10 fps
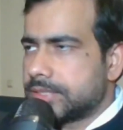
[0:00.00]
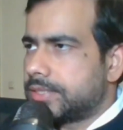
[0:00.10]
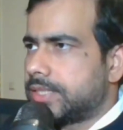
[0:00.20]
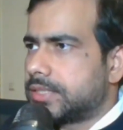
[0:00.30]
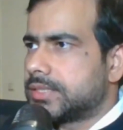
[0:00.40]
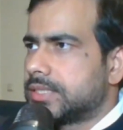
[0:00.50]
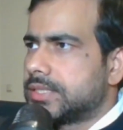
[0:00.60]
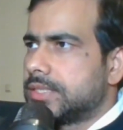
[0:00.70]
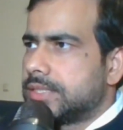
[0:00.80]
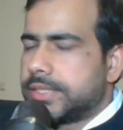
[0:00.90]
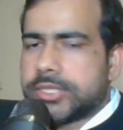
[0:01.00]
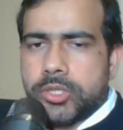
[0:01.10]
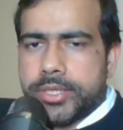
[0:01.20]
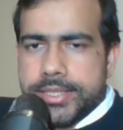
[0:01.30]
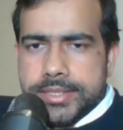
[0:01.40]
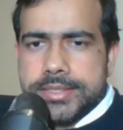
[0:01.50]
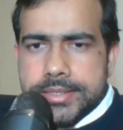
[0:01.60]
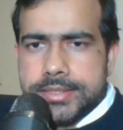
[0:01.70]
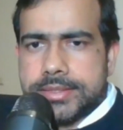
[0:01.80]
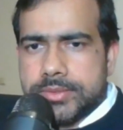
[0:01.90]
Right. It's not a
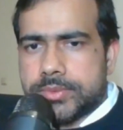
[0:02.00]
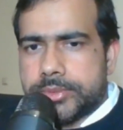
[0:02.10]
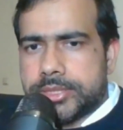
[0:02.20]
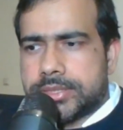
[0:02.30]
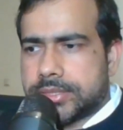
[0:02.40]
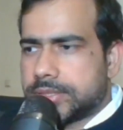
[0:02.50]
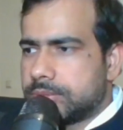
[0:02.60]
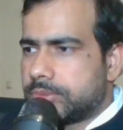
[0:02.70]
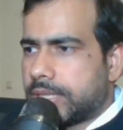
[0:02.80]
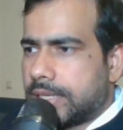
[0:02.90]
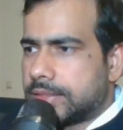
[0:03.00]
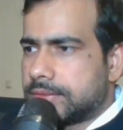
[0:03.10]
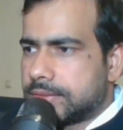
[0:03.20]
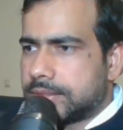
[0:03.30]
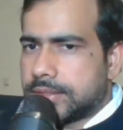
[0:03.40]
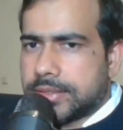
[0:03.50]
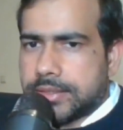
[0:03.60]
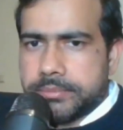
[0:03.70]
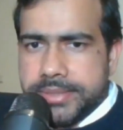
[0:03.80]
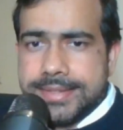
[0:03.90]
career which you can
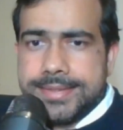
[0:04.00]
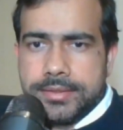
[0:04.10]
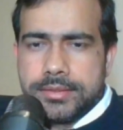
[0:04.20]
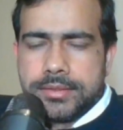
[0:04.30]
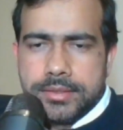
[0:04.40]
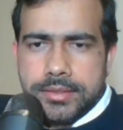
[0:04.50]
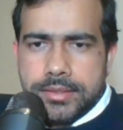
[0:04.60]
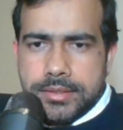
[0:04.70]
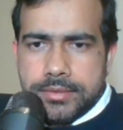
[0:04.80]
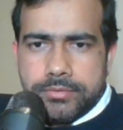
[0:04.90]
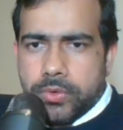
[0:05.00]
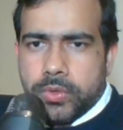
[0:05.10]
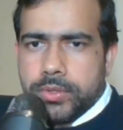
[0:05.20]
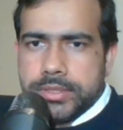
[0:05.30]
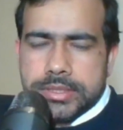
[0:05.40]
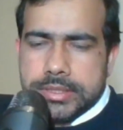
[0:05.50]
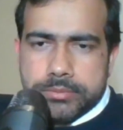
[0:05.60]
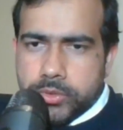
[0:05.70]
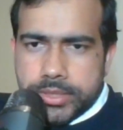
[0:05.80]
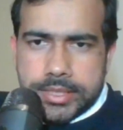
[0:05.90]
uh, be in for
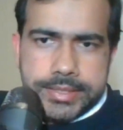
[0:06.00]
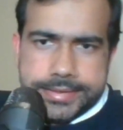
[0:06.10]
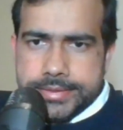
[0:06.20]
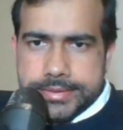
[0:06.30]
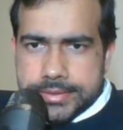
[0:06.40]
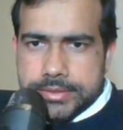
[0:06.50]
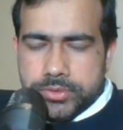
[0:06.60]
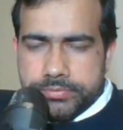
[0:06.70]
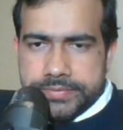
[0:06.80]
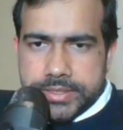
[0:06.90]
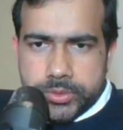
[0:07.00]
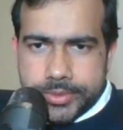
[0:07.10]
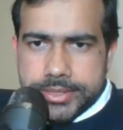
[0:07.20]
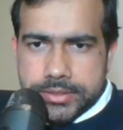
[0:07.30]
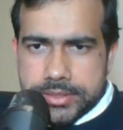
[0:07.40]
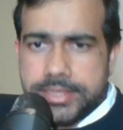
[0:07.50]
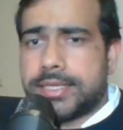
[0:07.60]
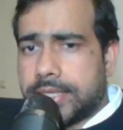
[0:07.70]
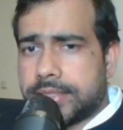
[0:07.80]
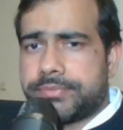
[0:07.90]
uh, more than ten years or fifteen, twenty years.
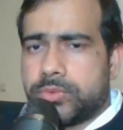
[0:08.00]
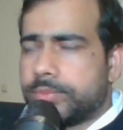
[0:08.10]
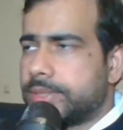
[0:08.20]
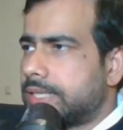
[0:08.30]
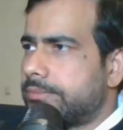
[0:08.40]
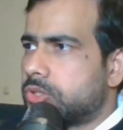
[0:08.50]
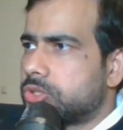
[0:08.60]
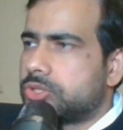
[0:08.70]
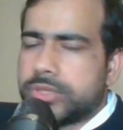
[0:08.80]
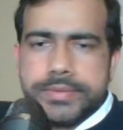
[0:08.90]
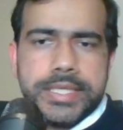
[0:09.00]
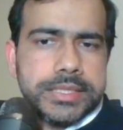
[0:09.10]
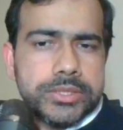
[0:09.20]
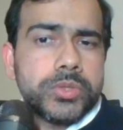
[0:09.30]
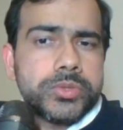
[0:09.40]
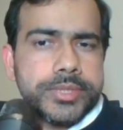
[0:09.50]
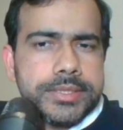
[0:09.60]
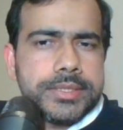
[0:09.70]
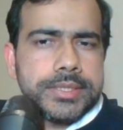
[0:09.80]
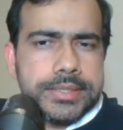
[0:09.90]
There are few, but I'm not sure if that is also
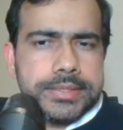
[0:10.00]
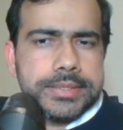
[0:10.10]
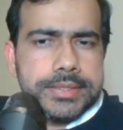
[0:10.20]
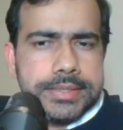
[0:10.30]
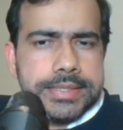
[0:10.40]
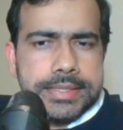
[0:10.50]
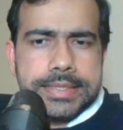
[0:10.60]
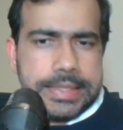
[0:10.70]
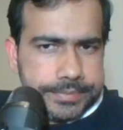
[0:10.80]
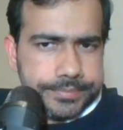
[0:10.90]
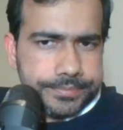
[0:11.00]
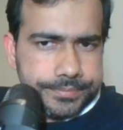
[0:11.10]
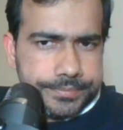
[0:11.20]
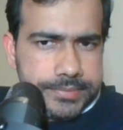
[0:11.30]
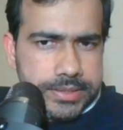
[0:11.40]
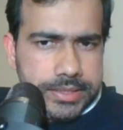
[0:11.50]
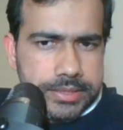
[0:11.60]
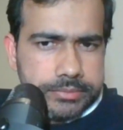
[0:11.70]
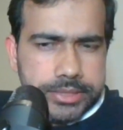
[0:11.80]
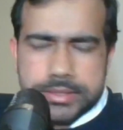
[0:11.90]
case the case in India,
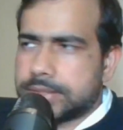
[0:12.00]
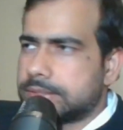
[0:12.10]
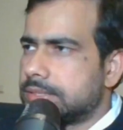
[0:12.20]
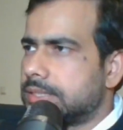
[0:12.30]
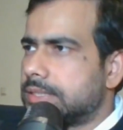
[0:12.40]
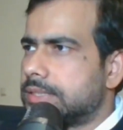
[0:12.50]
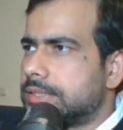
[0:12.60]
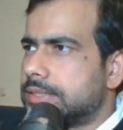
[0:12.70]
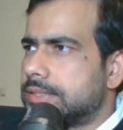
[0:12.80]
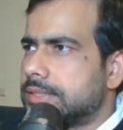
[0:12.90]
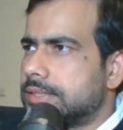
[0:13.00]
uh, because uh,